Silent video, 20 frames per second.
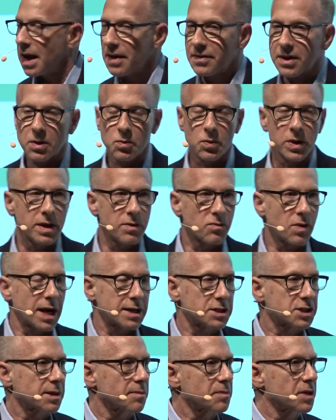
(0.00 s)
and then we
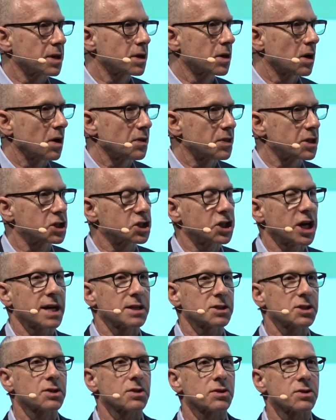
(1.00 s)
ran something called the
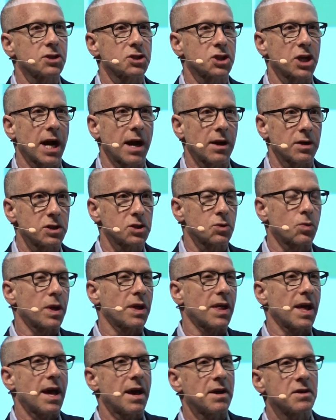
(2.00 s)
Chancellor's Challenge,
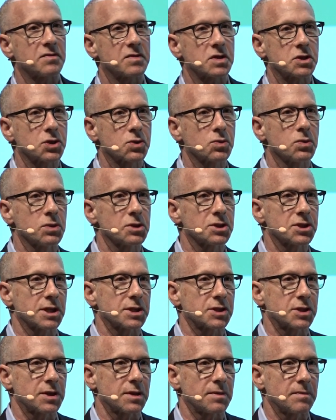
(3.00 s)
where the head of the school
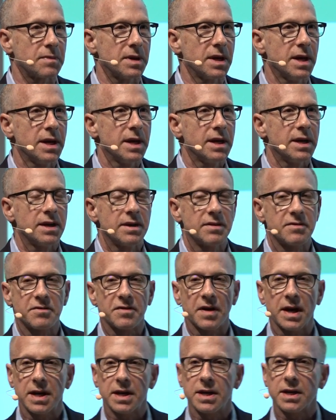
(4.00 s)
system
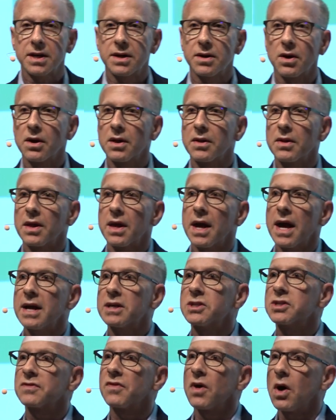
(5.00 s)
invited uh, the
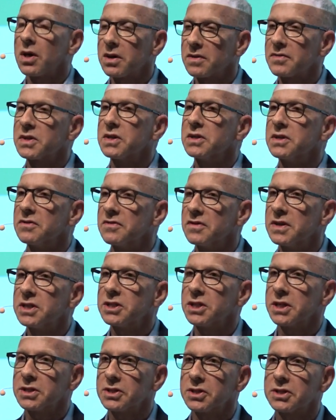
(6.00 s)
heads of all of the
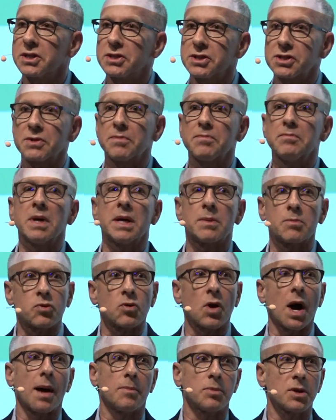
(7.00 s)
divisions to submit
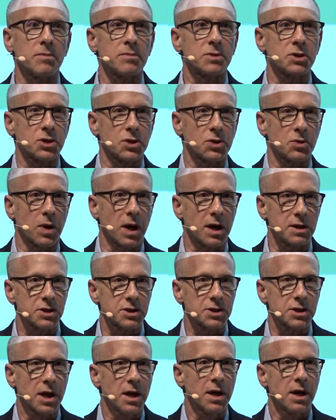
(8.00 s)
problems to
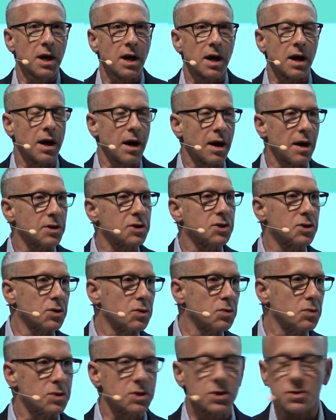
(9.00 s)
us uh,
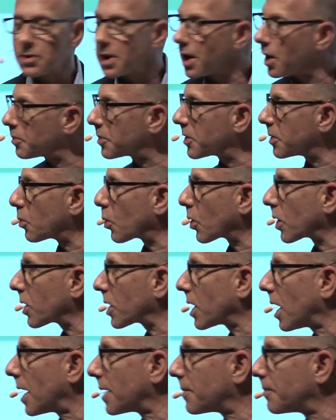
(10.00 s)
to, to help them
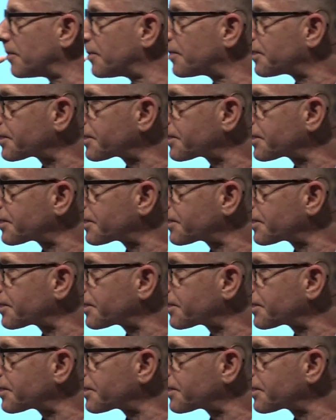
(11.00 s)
work on